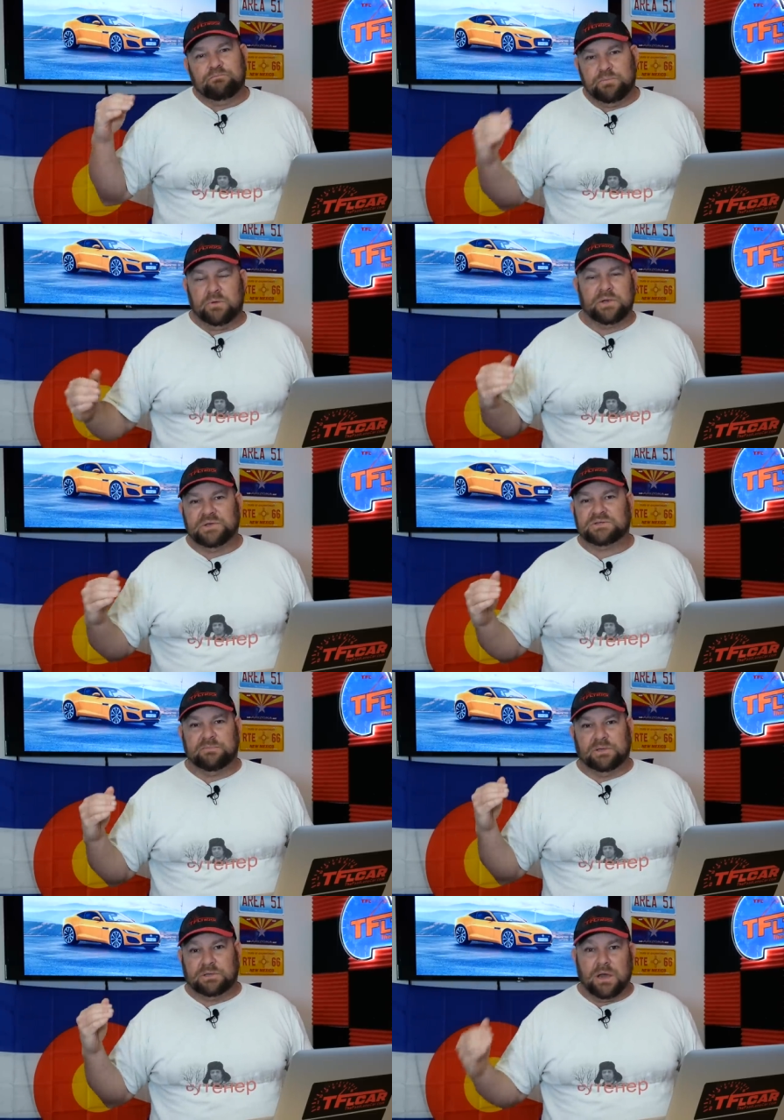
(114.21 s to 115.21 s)
Buick used to
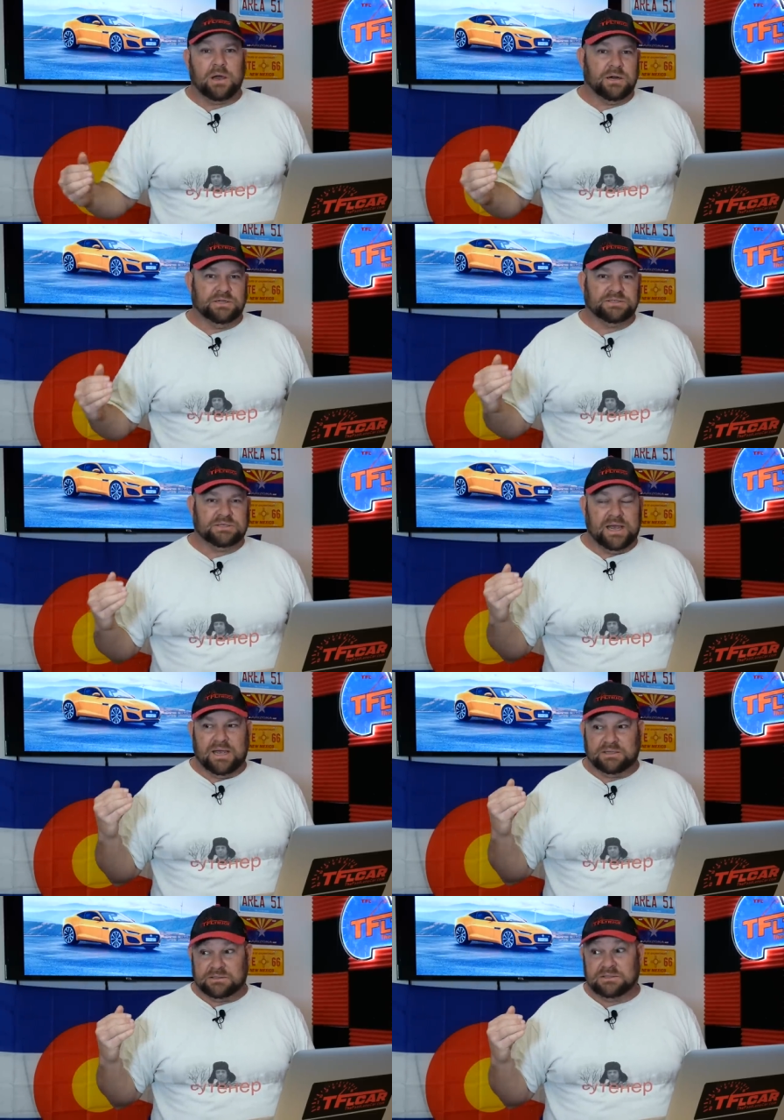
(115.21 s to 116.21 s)
build cars,
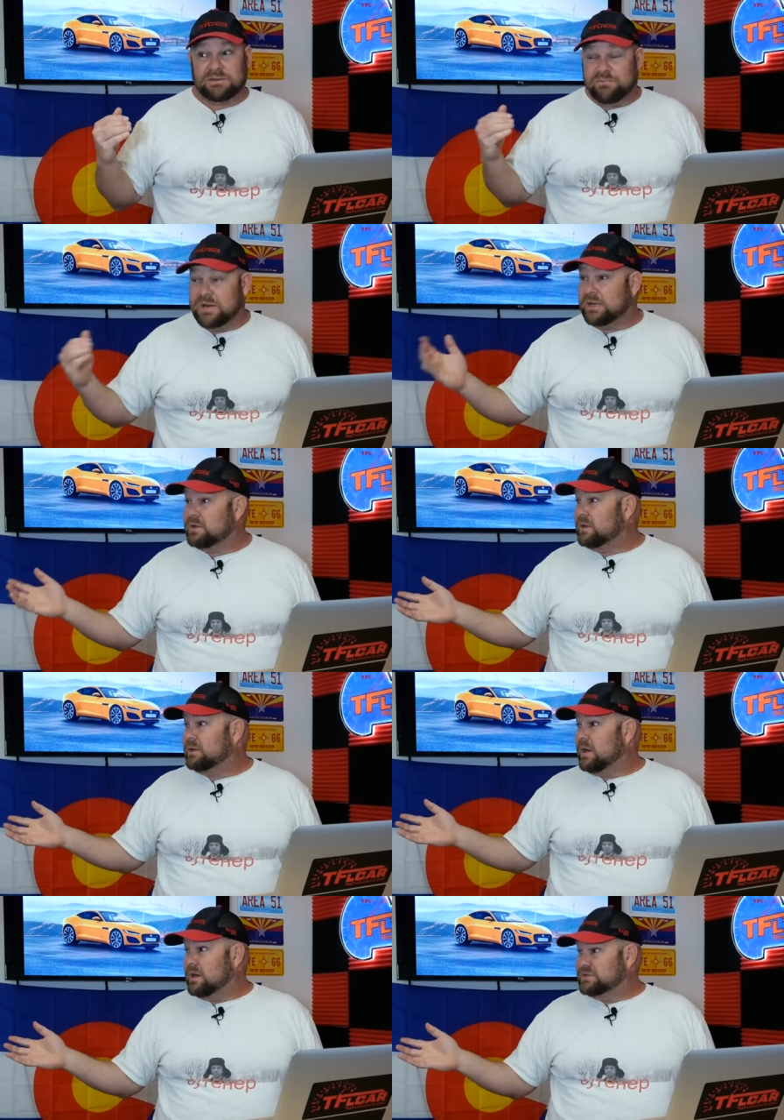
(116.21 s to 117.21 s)
and some pretty
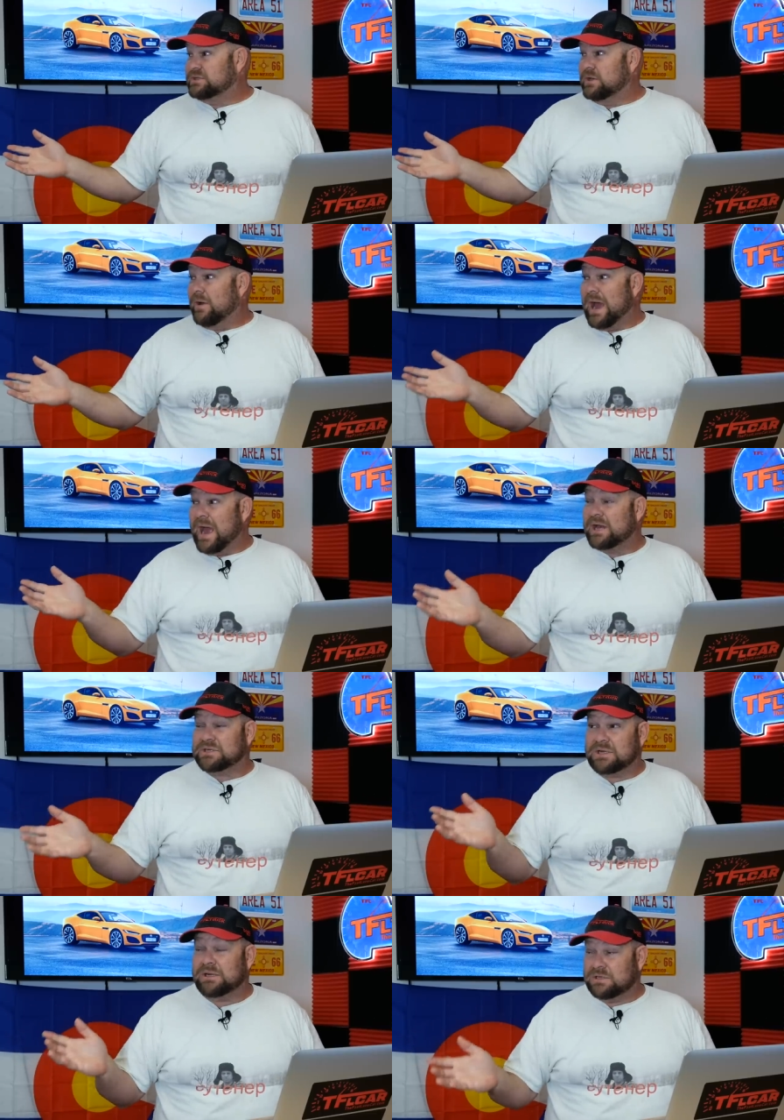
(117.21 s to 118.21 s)
good cars too. I
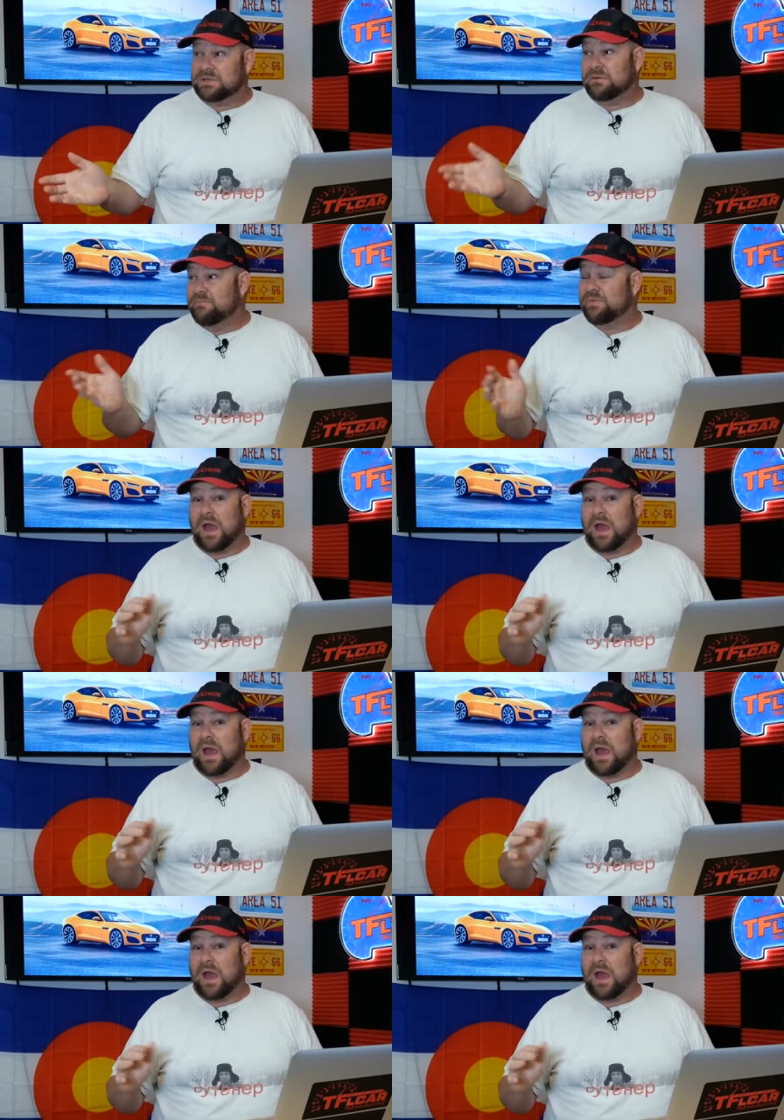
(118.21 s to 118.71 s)
actually do.